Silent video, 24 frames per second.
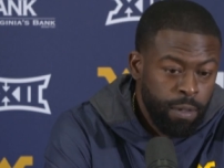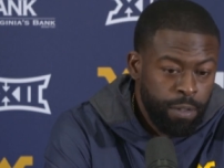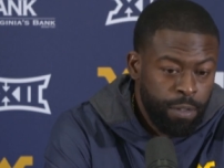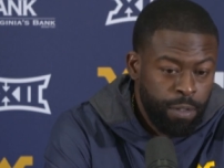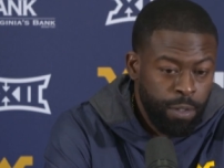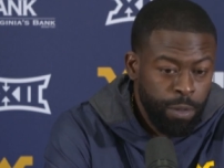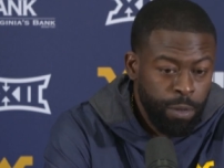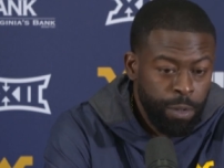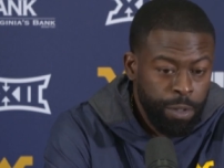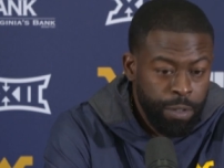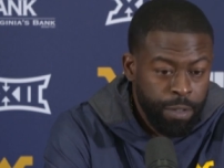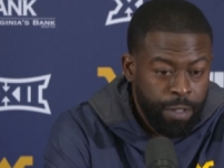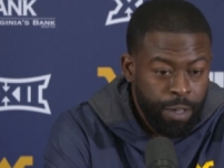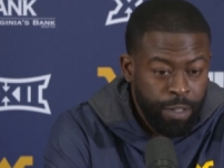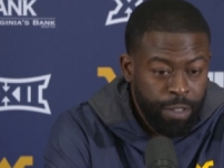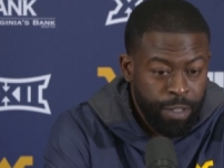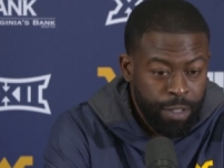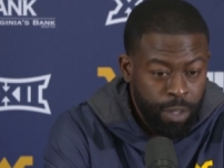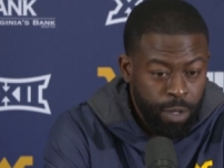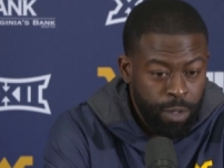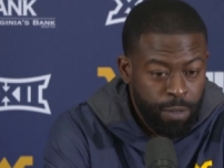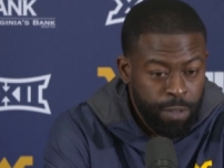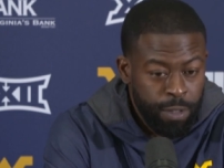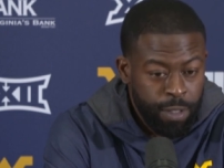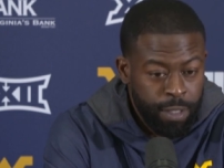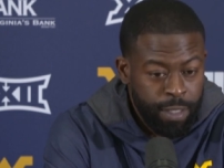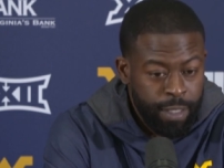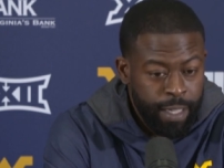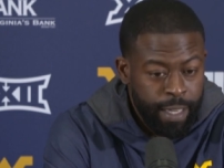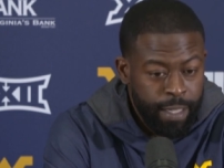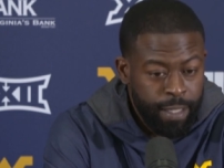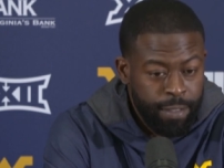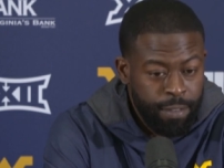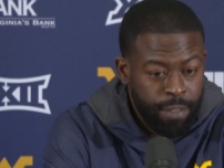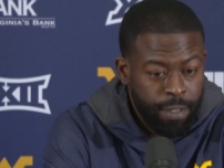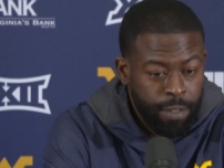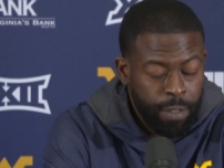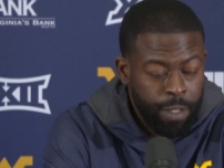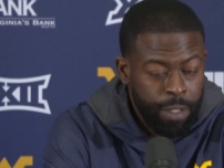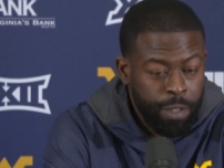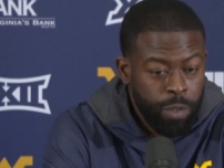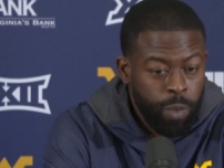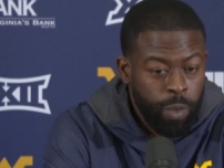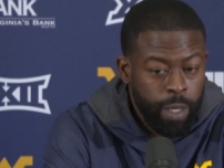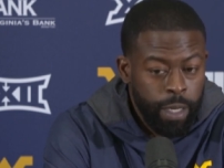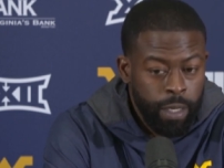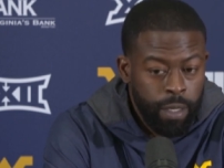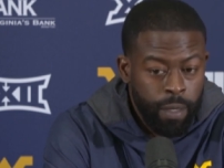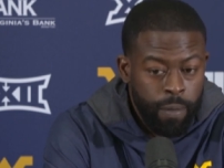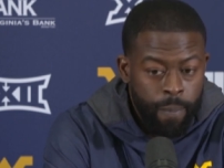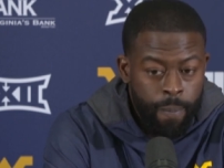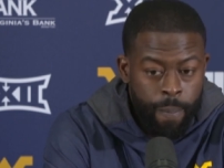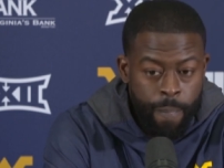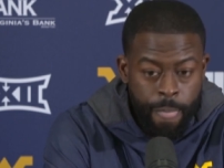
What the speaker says: Two, you turn it over on downs. So either way,